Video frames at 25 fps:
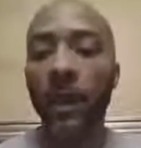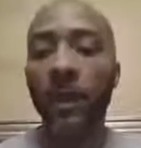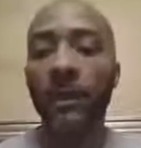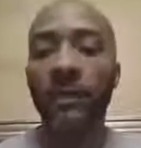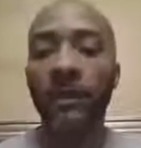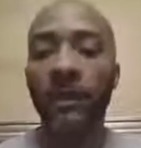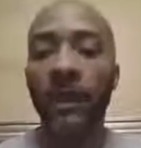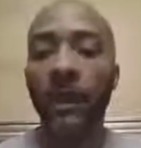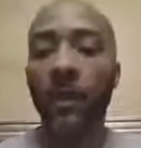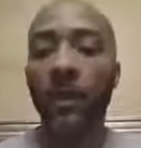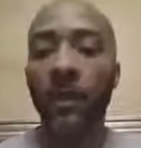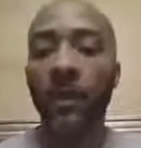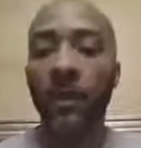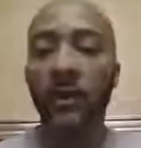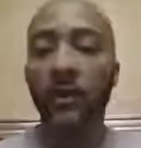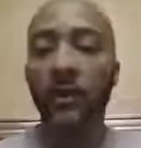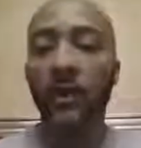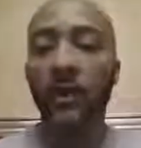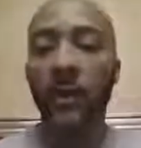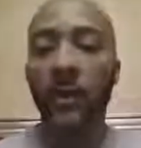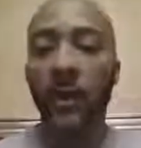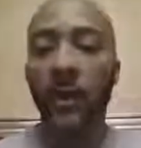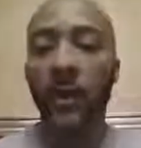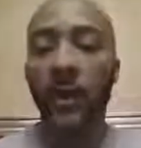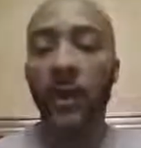get what
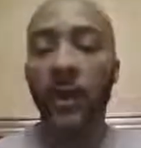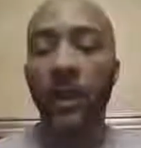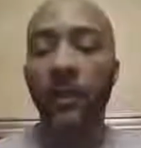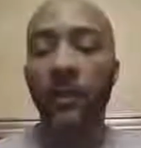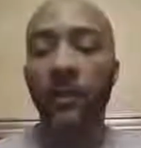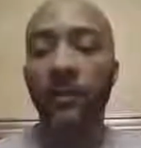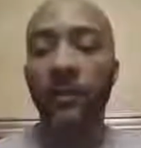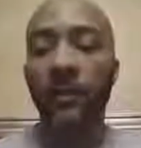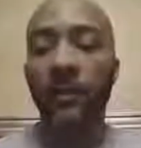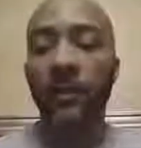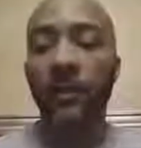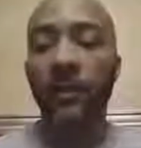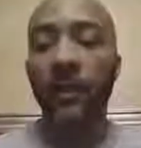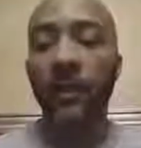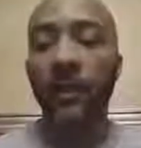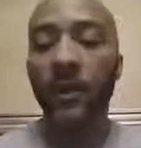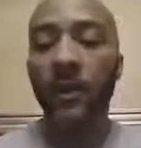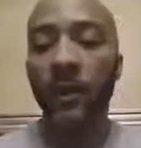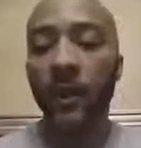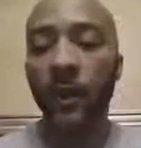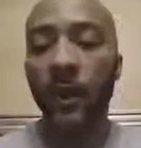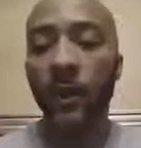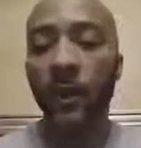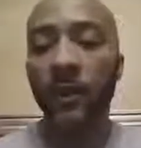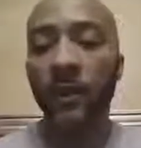you want.
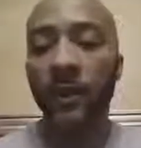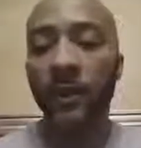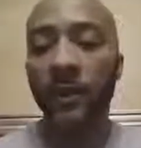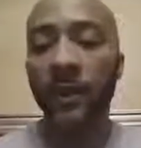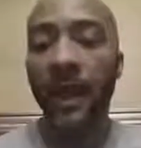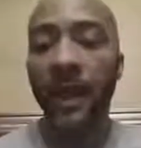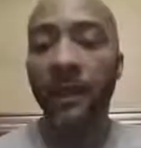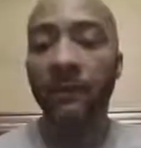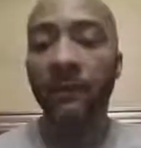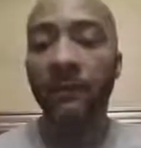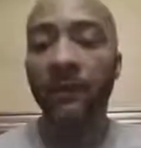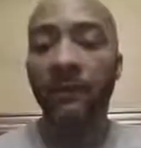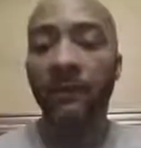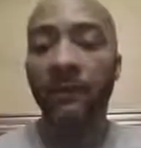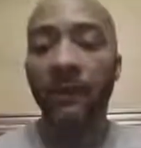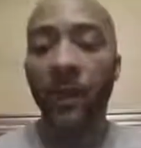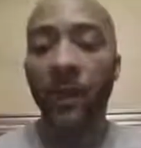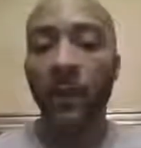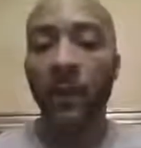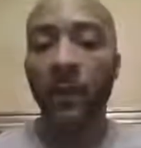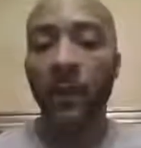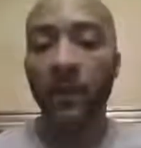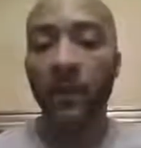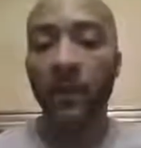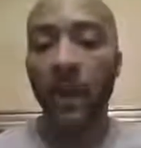You just have to
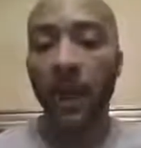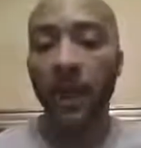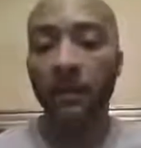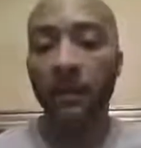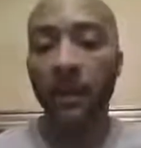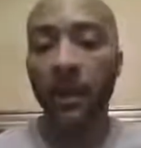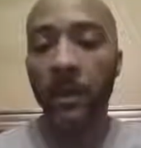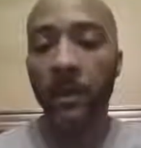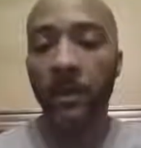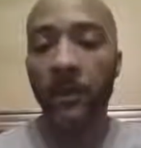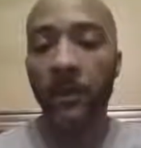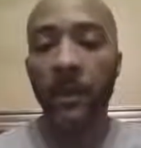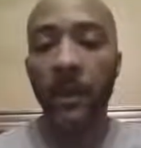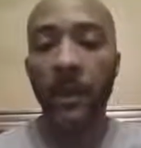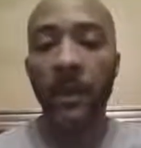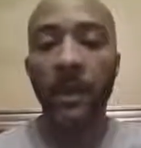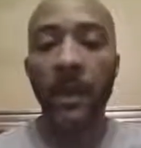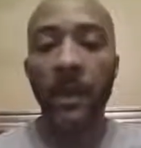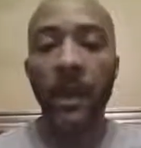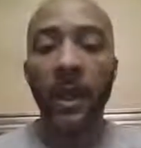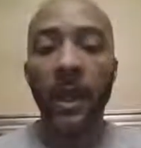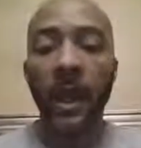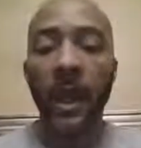focus. Hi, Mildred.